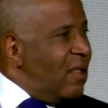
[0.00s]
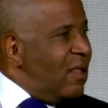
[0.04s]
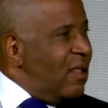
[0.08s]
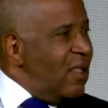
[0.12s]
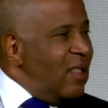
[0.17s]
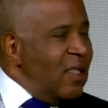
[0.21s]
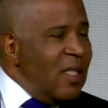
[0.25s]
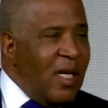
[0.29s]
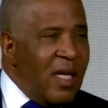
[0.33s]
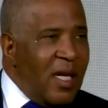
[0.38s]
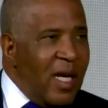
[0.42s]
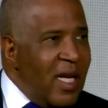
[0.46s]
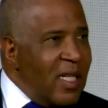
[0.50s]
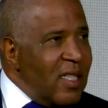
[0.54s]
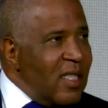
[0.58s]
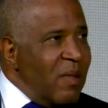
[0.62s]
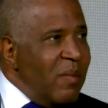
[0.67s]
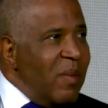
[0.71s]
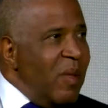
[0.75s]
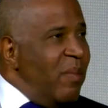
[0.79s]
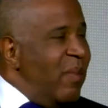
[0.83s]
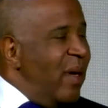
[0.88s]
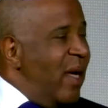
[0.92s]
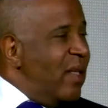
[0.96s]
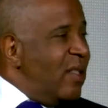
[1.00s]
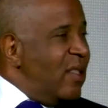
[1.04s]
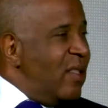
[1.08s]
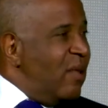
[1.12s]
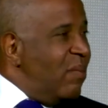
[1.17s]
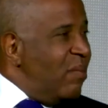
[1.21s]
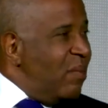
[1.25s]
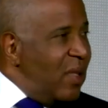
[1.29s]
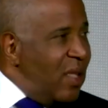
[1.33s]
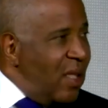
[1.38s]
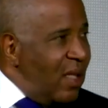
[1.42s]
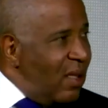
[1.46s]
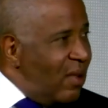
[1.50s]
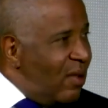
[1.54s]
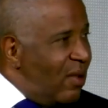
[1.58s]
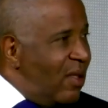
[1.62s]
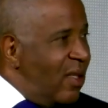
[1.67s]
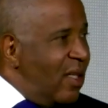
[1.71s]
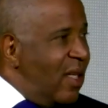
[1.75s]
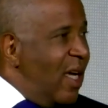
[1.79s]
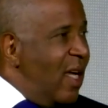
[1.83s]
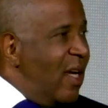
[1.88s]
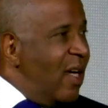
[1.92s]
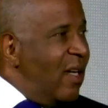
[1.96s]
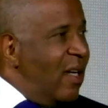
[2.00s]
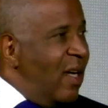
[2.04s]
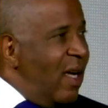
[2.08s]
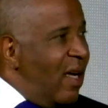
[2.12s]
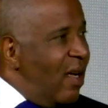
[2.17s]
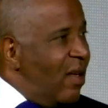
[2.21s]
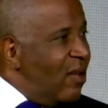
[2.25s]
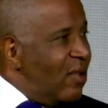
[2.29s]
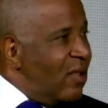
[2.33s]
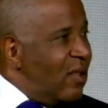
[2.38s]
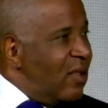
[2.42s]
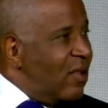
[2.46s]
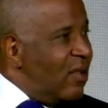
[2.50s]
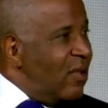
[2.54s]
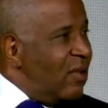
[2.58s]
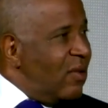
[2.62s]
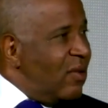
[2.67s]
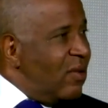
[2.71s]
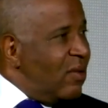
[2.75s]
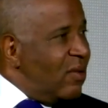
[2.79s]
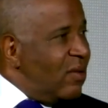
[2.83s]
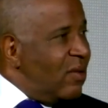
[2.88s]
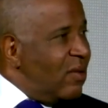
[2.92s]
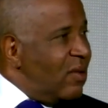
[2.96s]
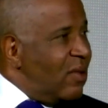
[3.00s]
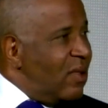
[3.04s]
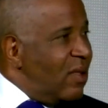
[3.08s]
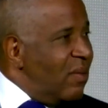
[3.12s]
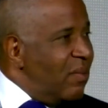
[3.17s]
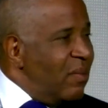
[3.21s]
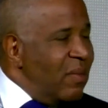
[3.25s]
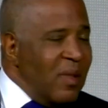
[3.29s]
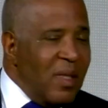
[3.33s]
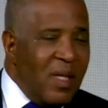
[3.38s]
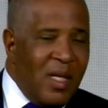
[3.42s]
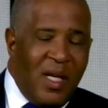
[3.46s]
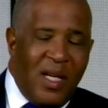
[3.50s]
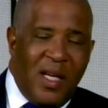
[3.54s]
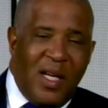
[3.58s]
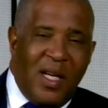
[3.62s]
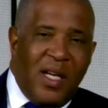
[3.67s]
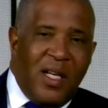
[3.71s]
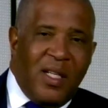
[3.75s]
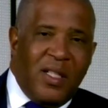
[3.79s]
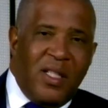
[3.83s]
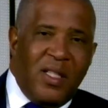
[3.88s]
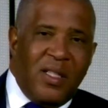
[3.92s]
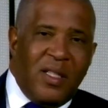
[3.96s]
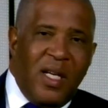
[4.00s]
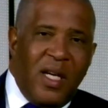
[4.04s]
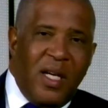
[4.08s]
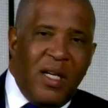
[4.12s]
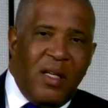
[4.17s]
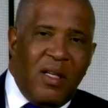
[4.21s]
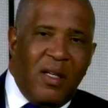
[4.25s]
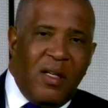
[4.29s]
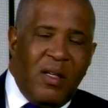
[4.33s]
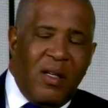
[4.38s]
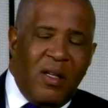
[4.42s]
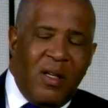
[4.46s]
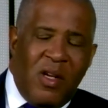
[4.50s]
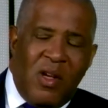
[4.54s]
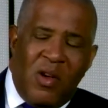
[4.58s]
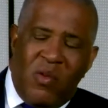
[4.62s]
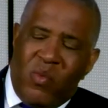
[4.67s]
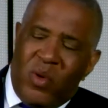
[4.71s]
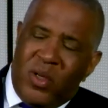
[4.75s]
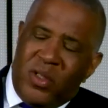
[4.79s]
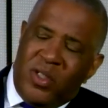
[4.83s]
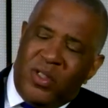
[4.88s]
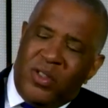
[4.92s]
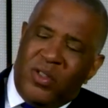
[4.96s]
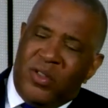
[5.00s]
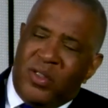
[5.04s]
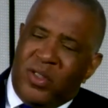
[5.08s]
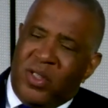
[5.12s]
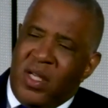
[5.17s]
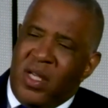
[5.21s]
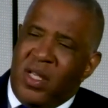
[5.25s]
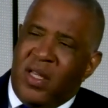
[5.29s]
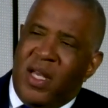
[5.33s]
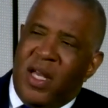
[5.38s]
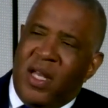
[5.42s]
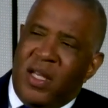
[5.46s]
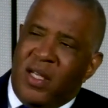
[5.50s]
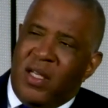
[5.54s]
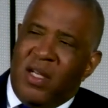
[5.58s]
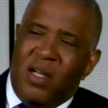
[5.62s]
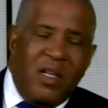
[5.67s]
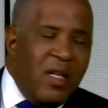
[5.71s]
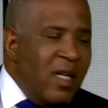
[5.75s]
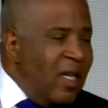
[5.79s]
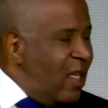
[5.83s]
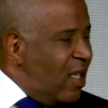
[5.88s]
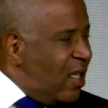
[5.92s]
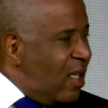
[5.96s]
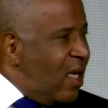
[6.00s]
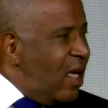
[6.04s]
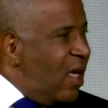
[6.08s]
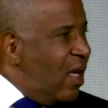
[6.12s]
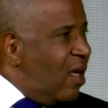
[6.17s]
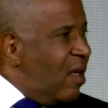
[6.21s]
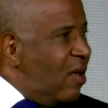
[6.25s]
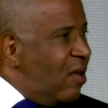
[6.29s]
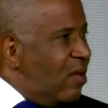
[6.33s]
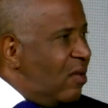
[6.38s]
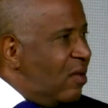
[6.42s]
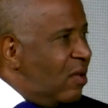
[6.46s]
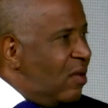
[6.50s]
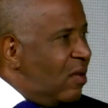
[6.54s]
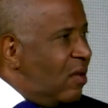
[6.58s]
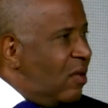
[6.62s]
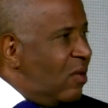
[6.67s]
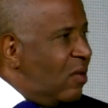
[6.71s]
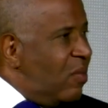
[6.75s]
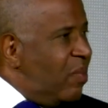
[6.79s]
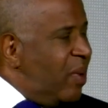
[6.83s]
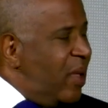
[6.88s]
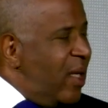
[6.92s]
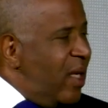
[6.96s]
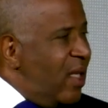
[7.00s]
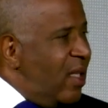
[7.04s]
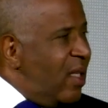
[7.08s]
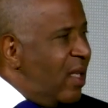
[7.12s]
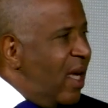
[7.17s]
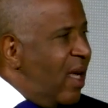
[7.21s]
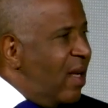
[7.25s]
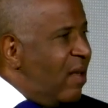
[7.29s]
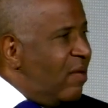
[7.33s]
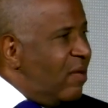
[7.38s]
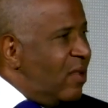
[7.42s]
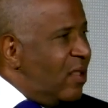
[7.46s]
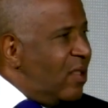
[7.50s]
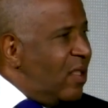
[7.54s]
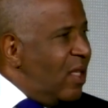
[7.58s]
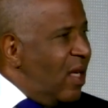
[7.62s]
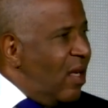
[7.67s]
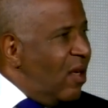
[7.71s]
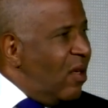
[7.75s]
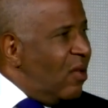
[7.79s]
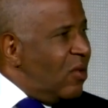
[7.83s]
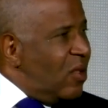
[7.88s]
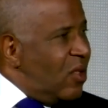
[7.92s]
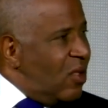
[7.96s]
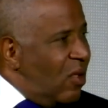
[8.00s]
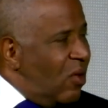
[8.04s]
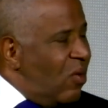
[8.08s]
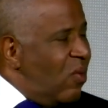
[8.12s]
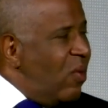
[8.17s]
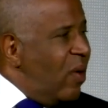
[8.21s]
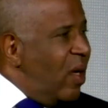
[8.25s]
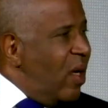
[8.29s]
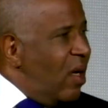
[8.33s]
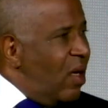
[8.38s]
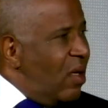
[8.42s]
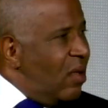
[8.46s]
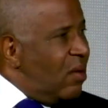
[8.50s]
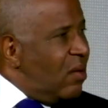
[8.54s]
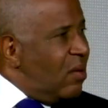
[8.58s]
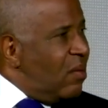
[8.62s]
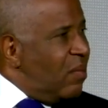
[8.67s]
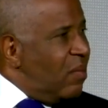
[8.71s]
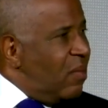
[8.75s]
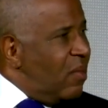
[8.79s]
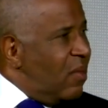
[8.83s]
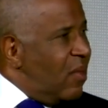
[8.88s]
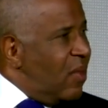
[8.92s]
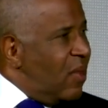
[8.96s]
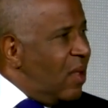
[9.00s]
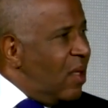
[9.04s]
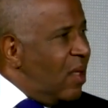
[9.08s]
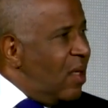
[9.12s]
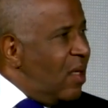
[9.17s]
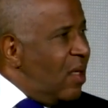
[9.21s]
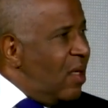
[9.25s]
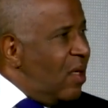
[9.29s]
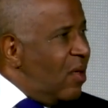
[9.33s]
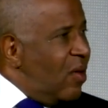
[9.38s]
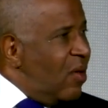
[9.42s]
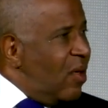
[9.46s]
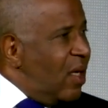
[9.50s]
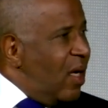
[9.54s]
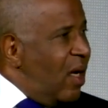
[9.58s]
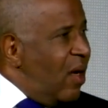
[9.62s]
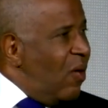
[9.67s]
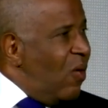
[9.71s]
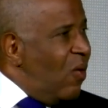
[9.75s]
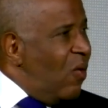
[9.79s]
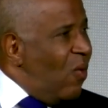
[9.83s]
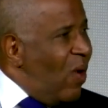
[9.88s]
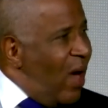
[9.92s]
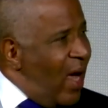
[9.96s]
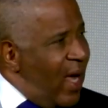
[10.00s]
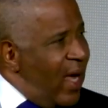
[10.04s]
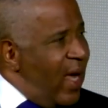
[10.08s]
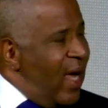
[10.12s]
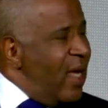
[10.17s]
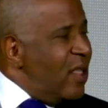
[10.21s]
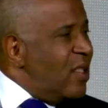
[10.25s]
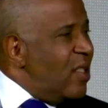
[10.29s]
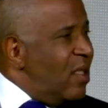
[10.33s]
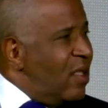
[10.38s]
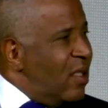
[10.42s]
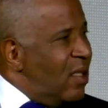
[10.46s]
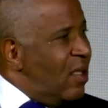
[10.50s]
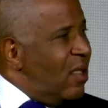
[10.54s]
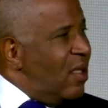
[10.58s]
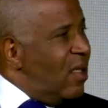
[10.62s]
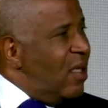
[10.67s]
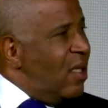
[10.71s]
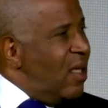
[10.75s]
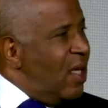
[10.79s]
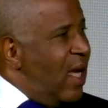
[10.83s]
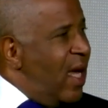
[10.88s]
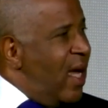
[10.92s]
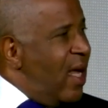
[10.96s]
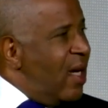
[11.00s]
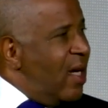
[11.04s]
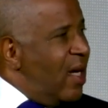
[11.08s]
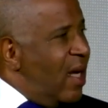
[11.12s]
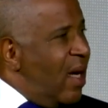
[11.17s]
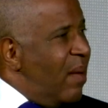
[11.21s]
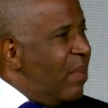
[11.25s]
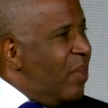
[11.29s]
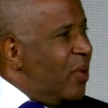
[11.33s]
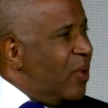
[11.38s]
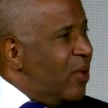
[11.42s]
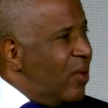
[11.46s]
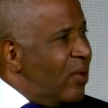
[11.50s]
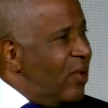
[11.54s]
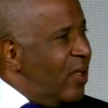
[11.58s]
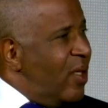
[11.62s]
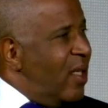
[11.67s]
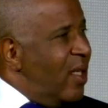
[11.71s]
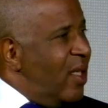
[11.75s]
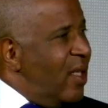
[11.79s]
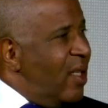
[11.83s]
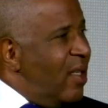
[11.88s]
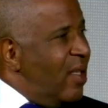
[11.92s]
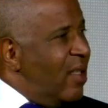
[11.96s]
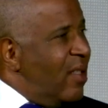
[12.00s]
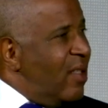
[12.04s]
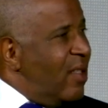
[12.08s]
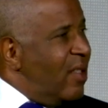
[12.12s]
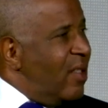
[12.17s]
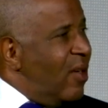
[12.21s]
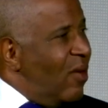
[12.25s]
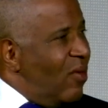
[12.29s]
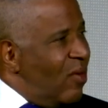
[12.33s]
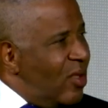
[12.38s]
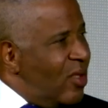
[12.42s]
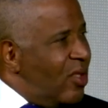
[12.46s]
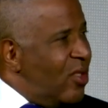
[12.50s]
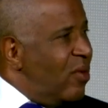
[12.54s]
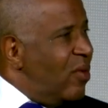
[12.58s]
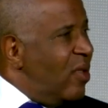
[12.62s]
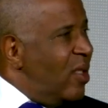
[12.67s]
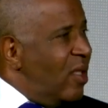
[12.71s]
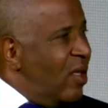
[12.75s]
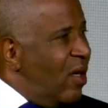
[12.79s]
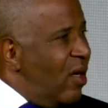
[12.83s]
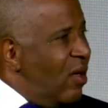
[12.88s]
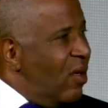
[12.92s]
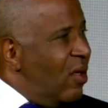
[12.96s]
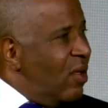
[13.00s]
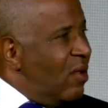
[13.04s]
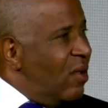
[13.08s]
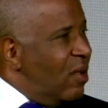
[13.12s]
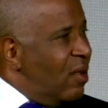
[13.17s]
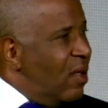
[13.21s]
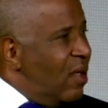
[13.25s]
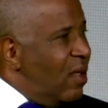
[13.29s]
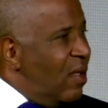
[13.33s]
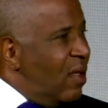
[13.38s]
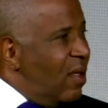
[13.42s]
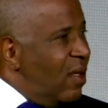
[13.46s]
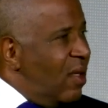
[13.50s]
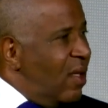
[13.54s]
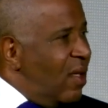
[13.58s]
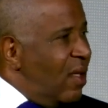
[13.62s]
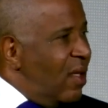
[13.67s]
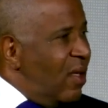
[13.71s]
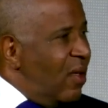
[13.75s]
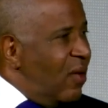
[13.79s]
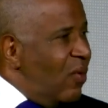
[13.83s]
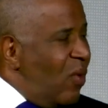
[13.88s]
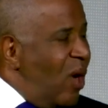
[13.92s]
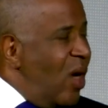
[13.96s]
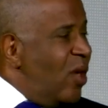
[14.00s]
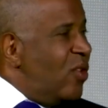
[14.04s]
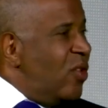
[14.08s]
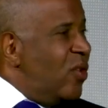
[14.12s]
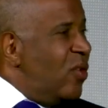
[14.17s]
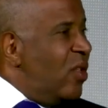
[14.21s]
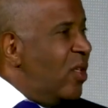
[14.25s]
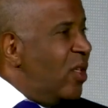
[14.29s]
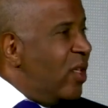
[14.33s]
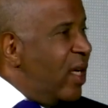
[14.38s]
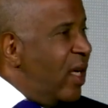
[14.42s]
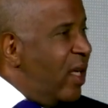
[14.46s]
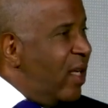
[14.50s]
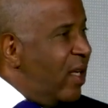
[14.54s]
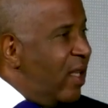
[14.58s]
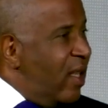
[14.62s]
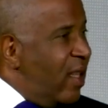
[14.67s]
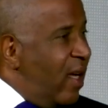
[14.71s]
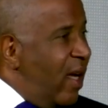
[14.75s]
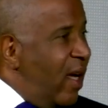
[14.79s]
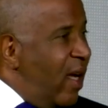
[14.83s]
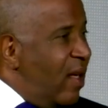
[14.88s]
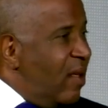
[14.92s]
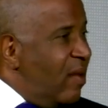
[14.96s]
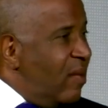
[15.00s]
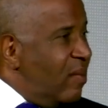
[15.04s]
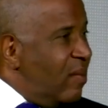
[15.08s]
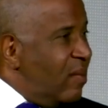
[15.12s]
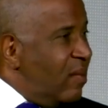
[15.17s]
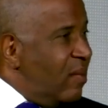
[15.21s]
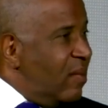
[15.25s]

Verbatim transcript: She's not asking me about some deal that got announced or some. She's like, well, did you see that young kid who played that cello so well? Okay, why hasn't he had an opportunity to go to Juilliard? Mm-hmm. Why don't you look into that?